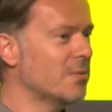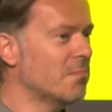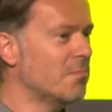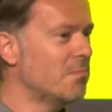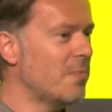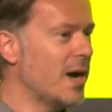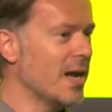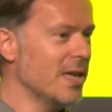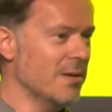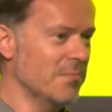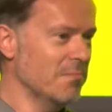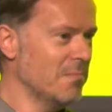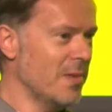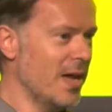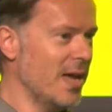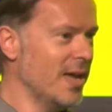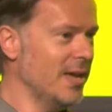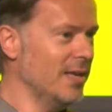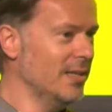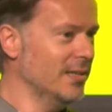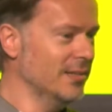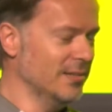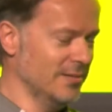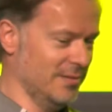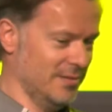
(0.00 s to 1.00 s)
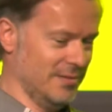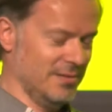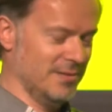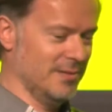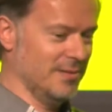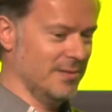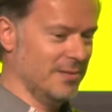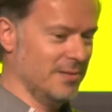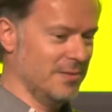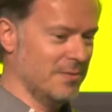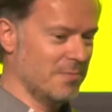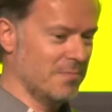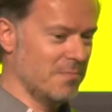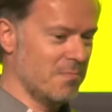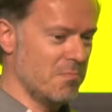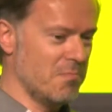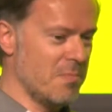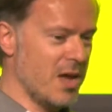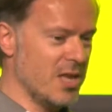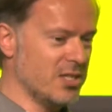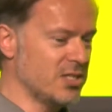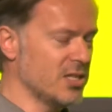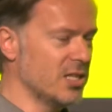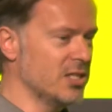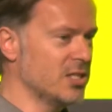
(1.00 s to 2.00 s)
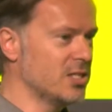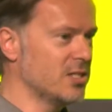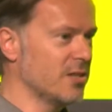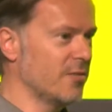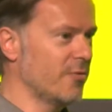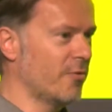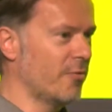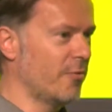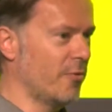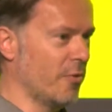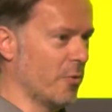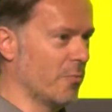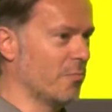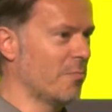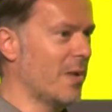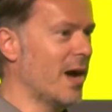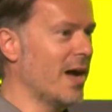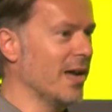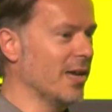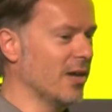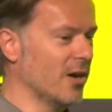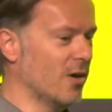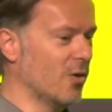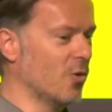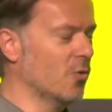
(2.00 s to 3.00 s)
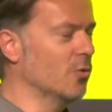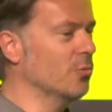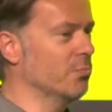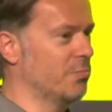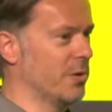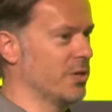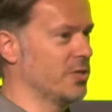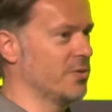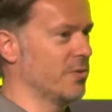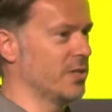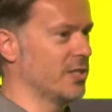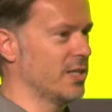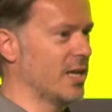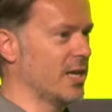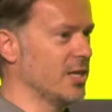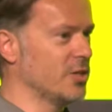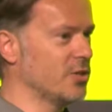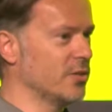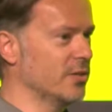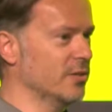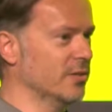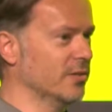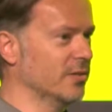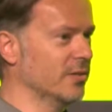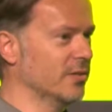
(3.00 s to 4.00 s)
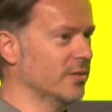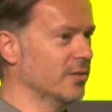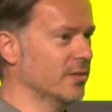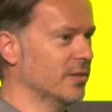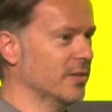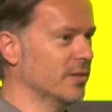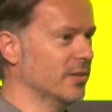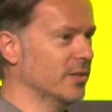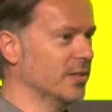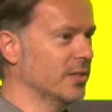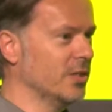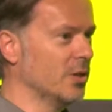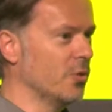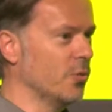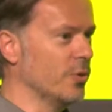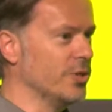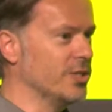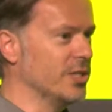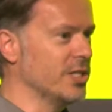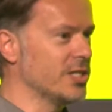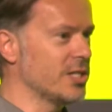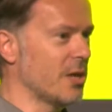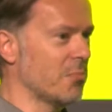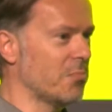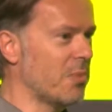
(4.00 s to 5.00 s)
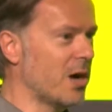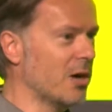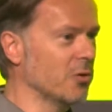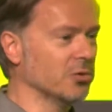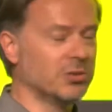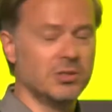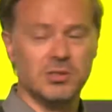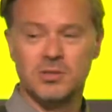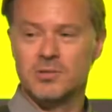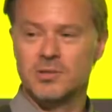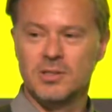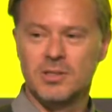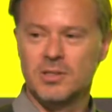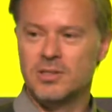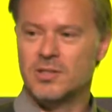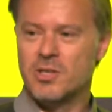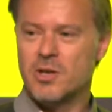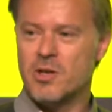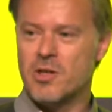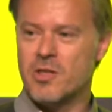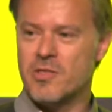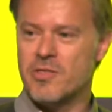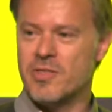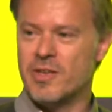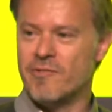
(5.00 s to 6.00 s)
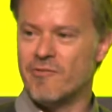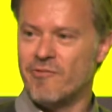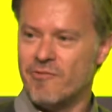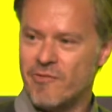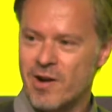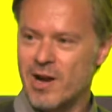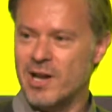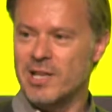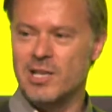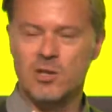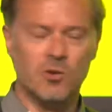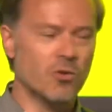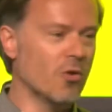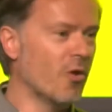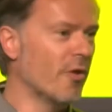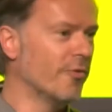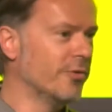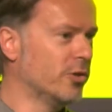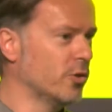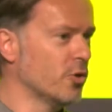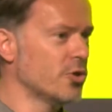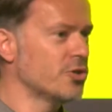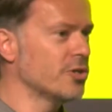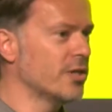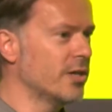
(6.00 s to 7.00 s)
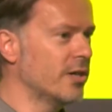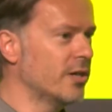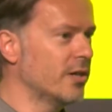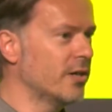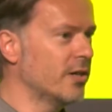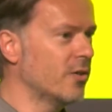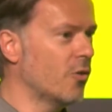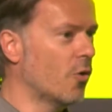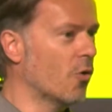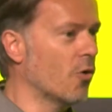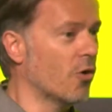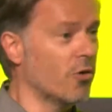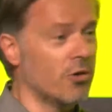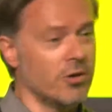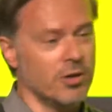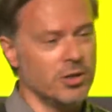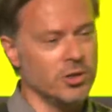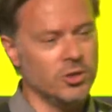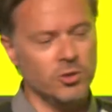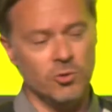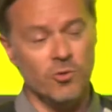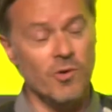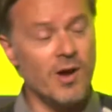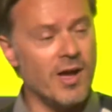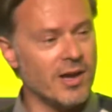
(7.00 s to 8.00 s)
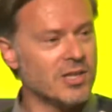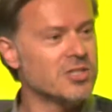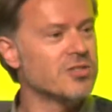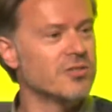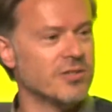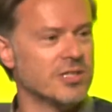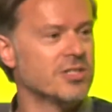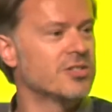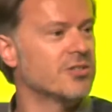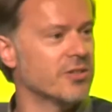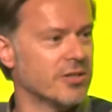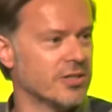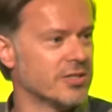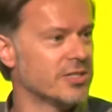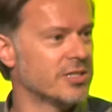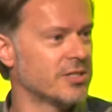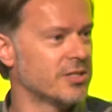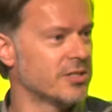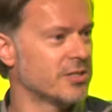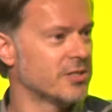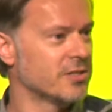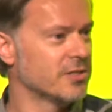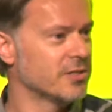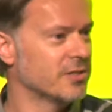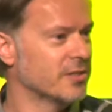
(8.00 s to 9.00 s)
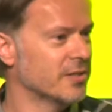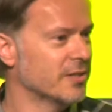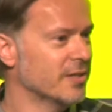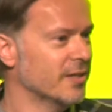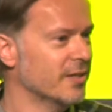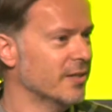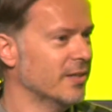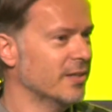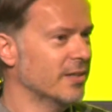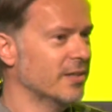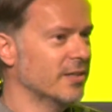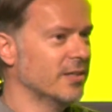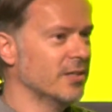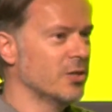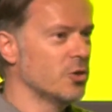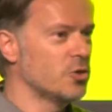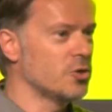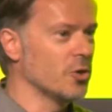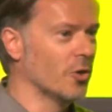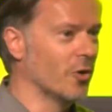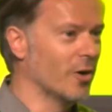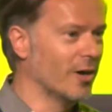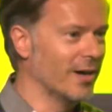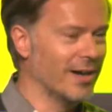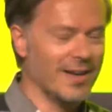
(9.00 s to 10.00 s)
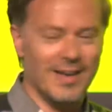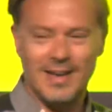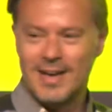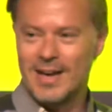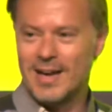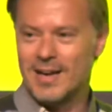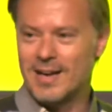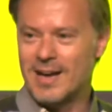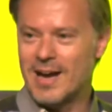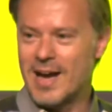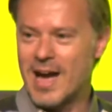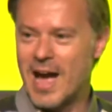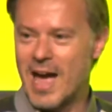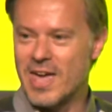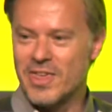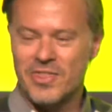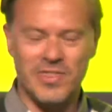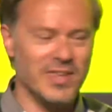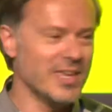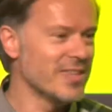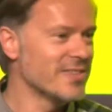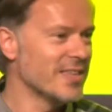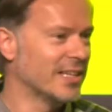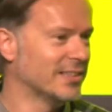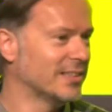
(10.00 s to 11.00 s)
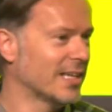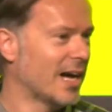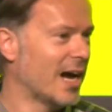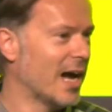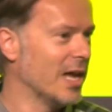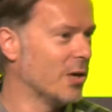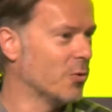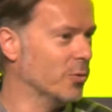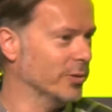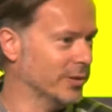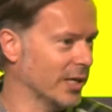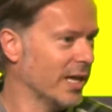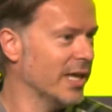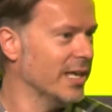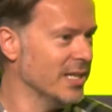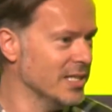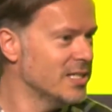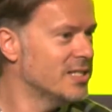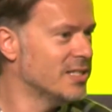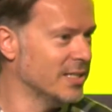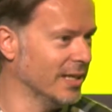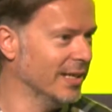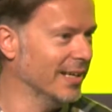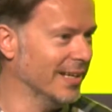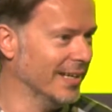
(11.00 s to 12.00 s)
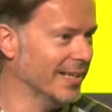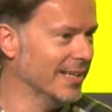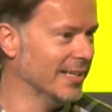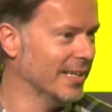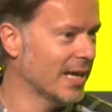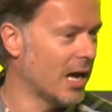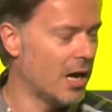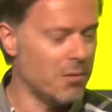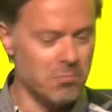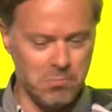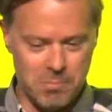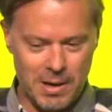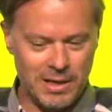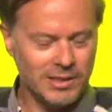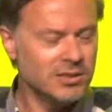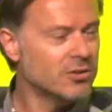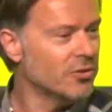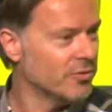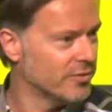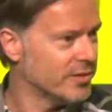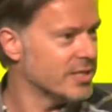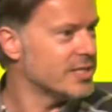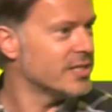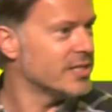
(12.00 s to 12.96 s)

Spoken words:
my main message from my own presentation, which is about the value of user or UX research. So I think that I could easily abandon the